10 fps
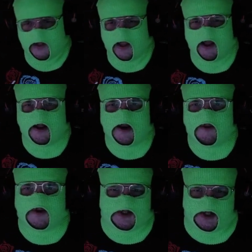I don't, I
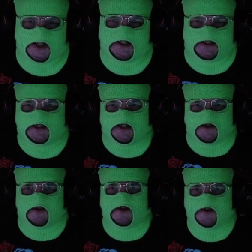don't want justice
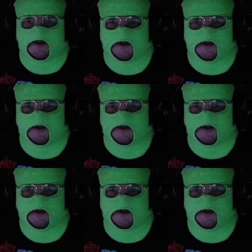delivered.